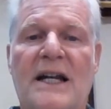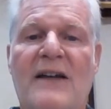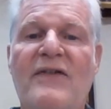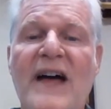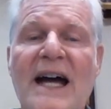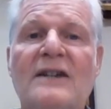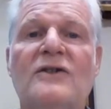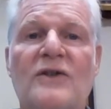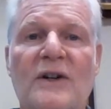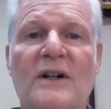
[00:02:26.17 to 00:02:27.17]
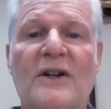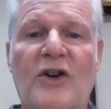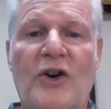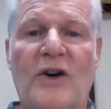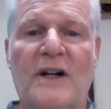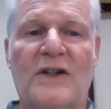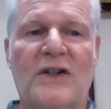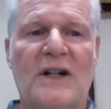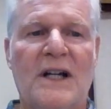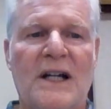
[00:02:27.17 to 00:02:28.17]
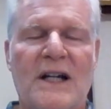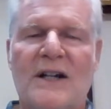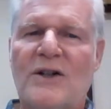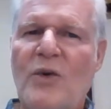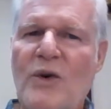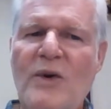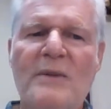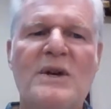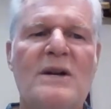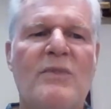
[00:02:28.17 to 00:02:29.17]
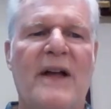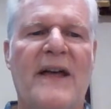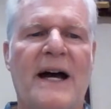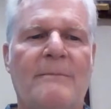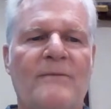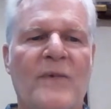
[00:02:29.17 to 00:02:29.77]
and that took courage. So, what do I mean by that?